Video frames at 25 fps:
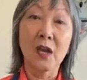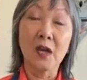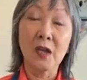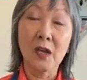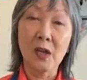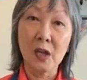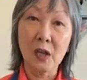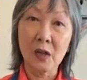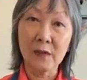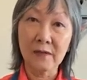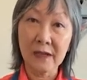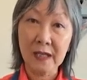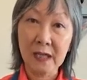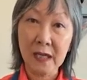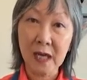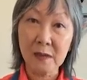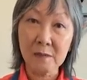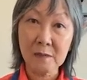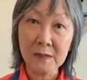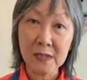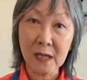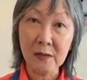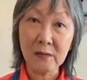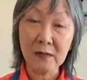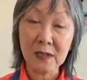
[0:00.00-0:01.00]
If it
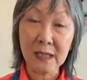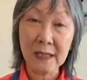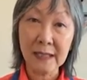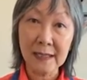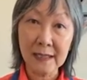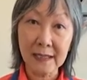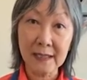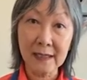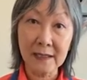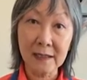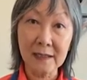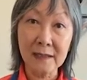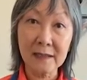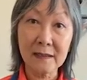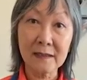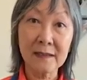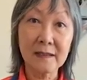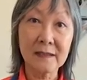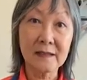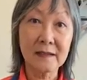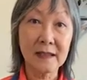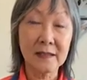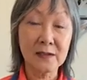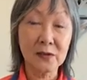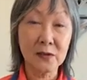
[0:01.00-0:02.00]
comes out clear,
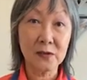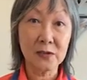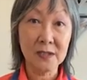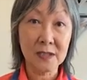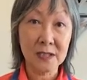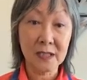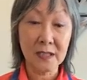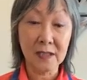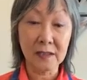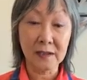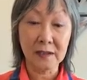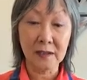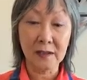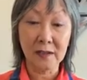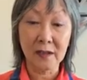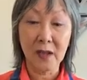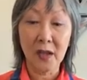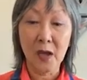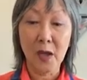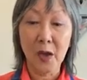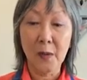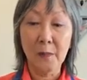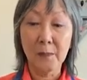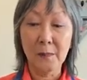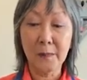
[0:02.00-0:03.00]
then you're done.
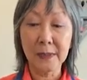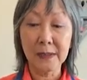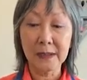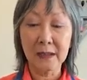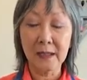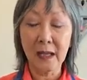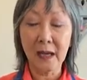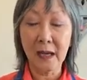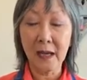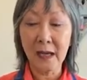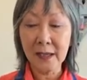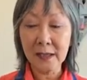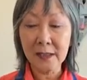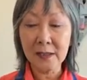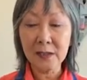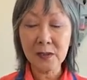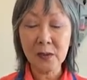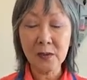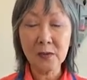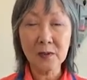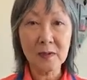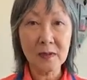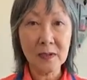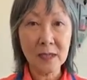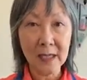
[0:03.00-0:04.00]
But I
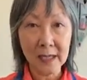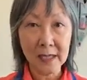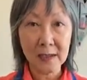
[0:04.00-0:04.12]
don't like